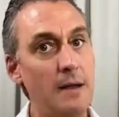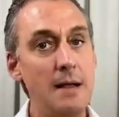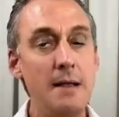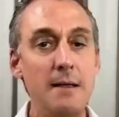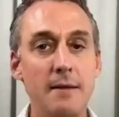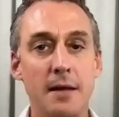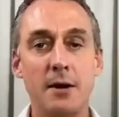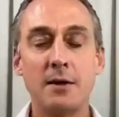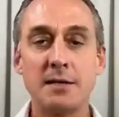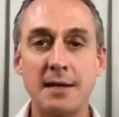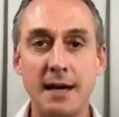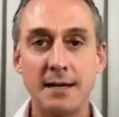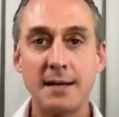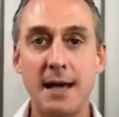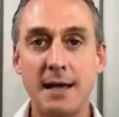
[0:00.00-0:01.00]
it's like
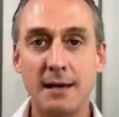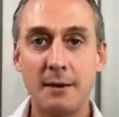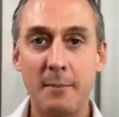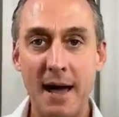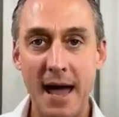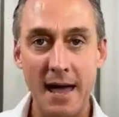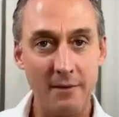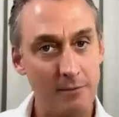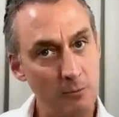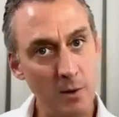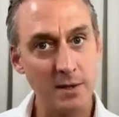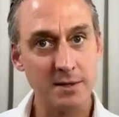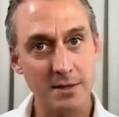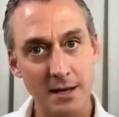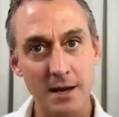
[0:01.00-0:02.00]
taking a bath
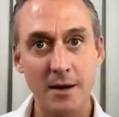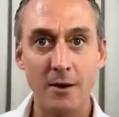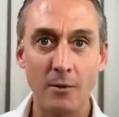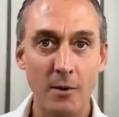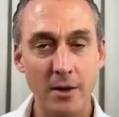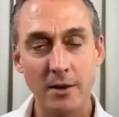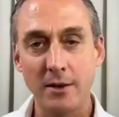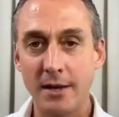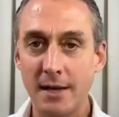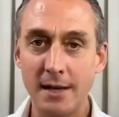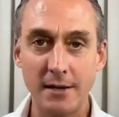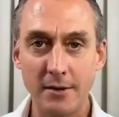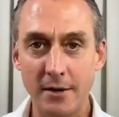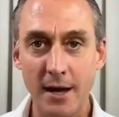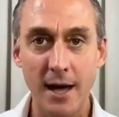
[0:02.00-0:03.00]
once a year, whether you need it
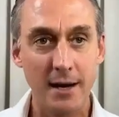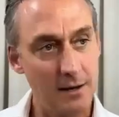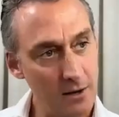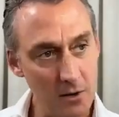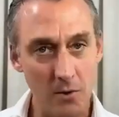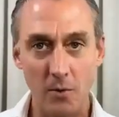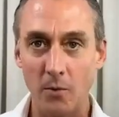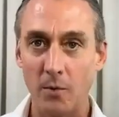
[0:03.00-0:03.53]
or not. No,